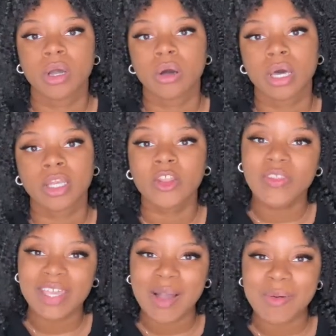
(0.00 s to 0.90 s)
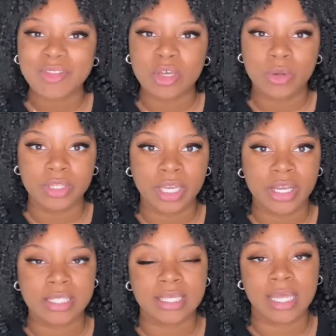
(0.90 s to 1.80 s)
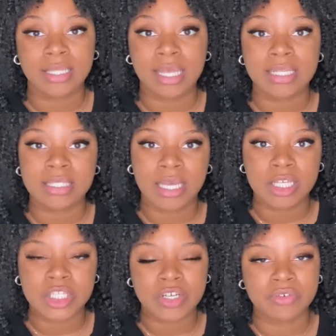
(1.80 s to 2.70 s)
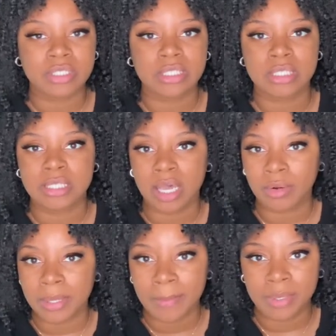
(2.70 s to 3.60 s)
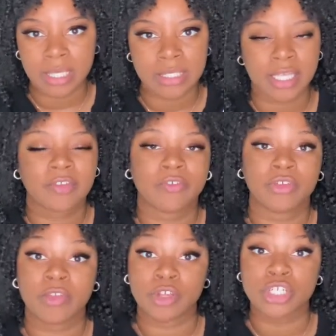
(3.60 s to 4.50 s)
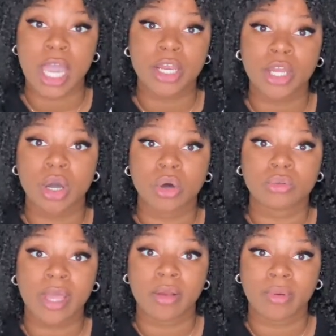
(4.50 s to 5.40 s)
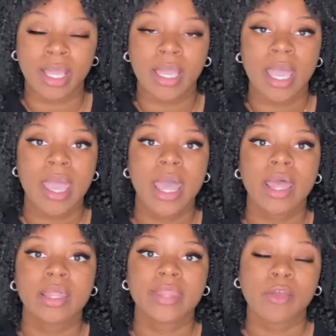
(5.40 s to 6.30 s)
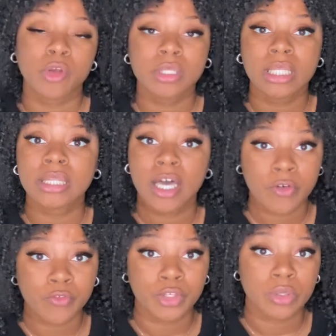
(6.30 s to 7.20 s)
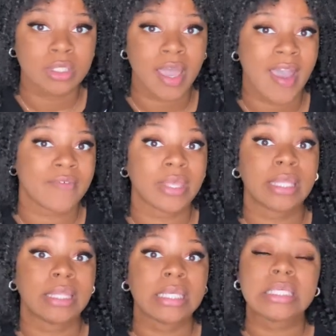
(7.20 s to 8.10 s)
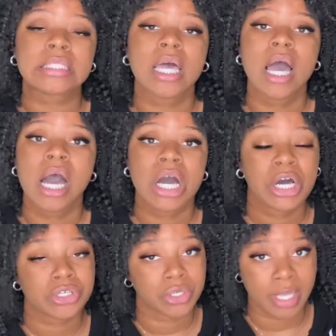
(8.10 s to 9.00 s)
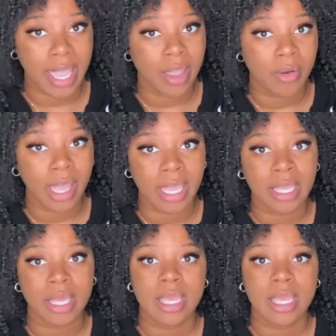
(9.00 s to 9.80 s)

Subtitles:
another thing I want to throw in there is that a lot of signing services and title companies, like if you're trying to go direct, they really love for you to have at least 100K. Okay,